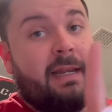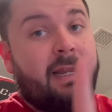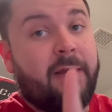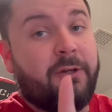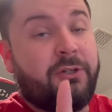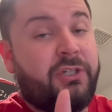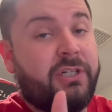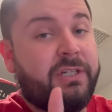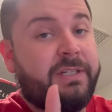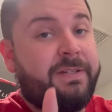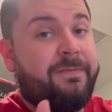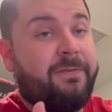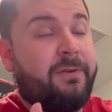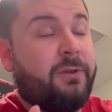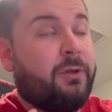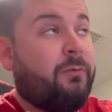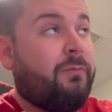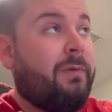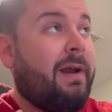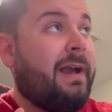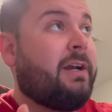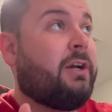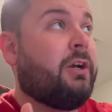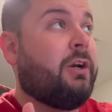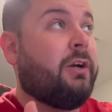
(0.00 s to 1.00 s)
Now, just for the
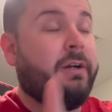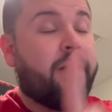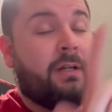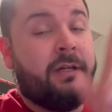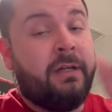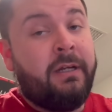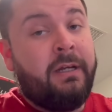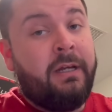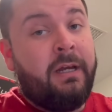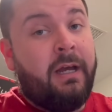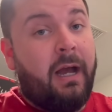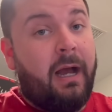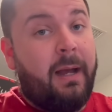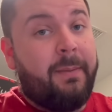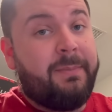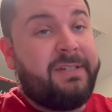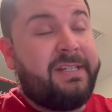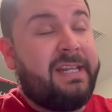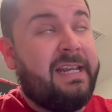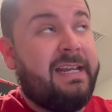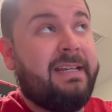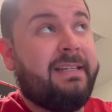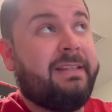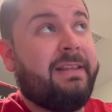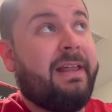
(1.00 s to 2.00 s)
record, I'm
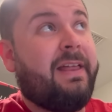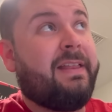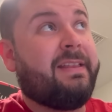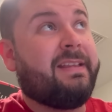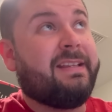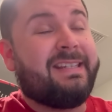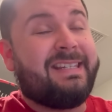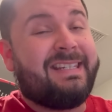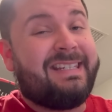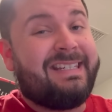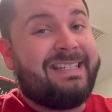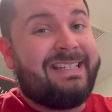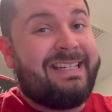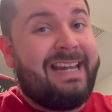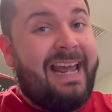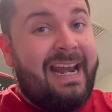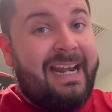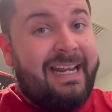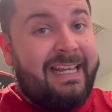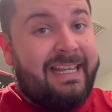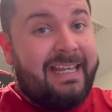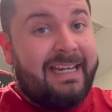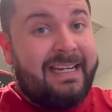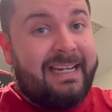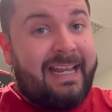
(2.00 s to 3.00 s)
saying that
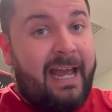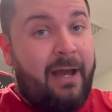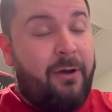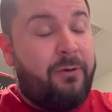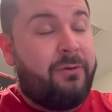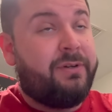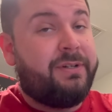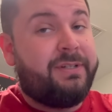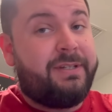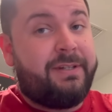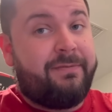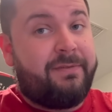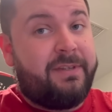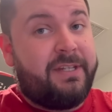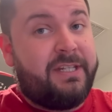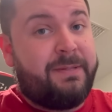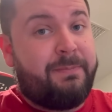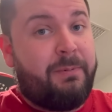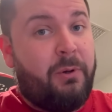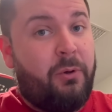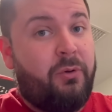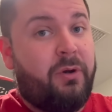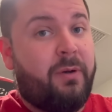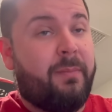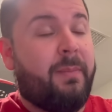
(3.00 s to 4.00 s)
static encounters of these
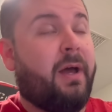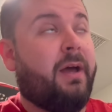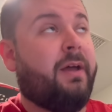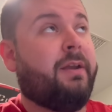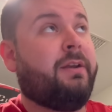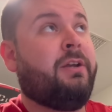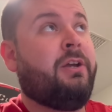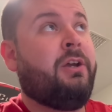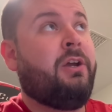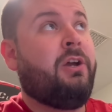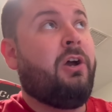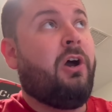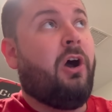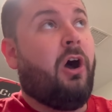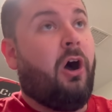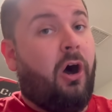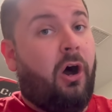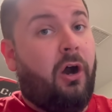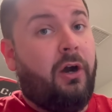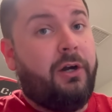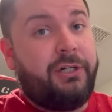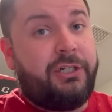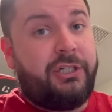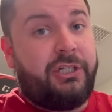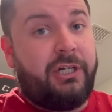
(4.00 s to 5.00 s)
Pokemon
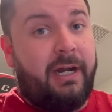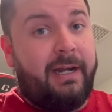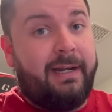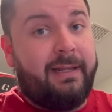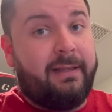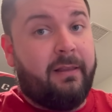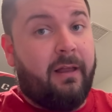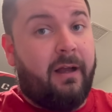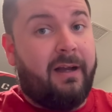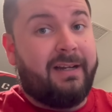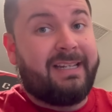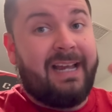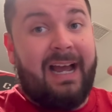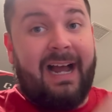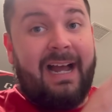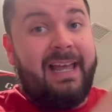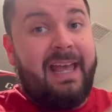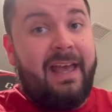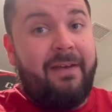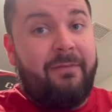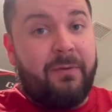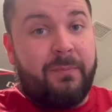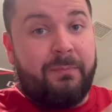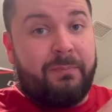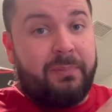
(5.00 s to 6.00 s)
are shiny locked. I
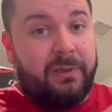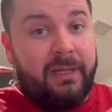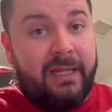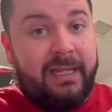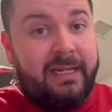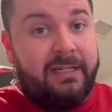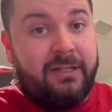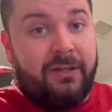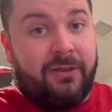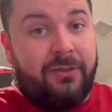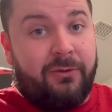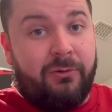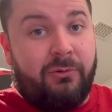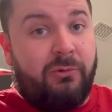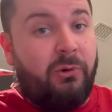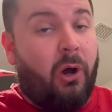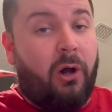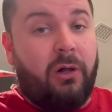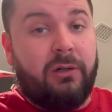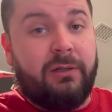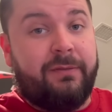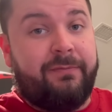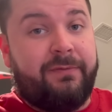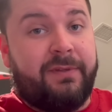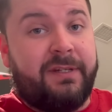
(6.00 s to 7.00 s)
haven't played through
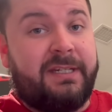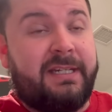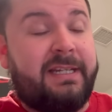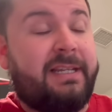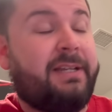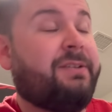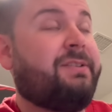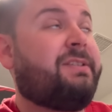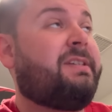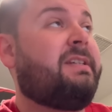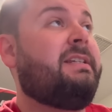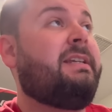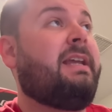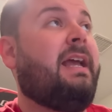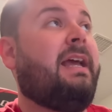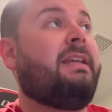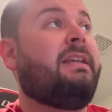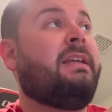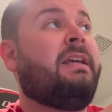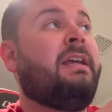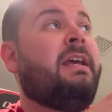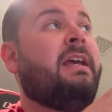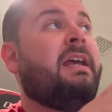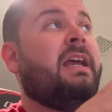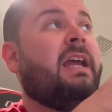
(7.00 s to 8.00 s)
all of the DLC
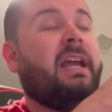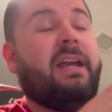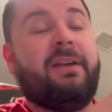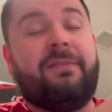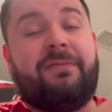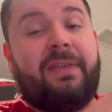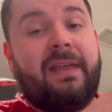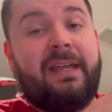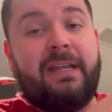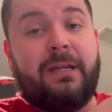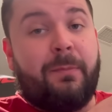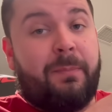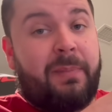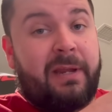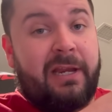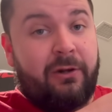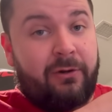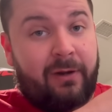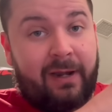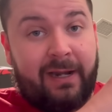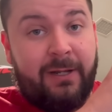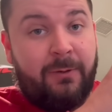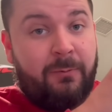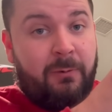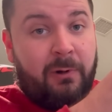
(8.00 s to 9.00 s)
yet. If they
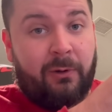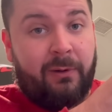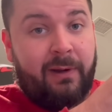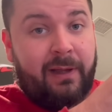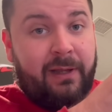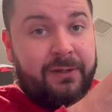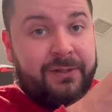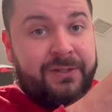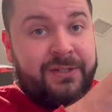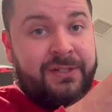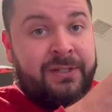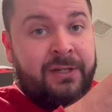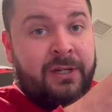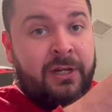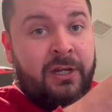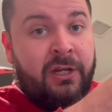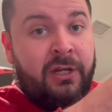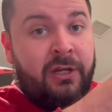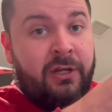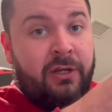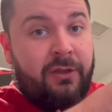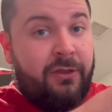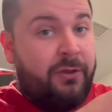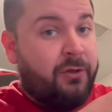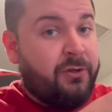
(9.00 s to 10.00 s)
appear anywhere else,
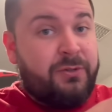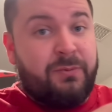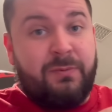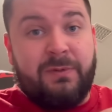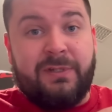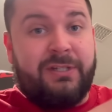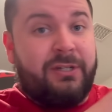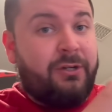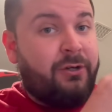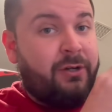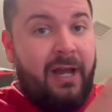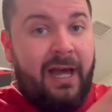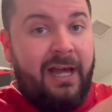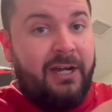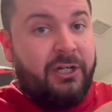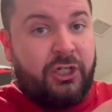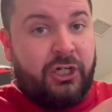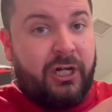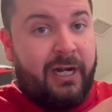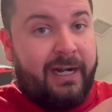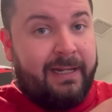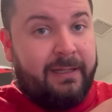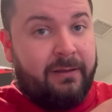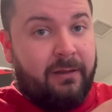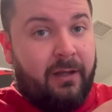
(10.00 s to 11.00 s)
those ones are not
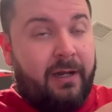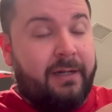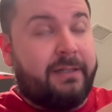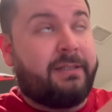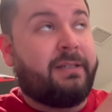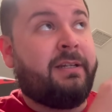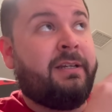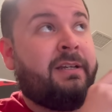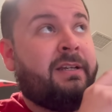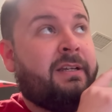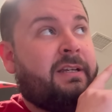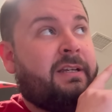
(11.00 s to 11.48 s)
shiny locked.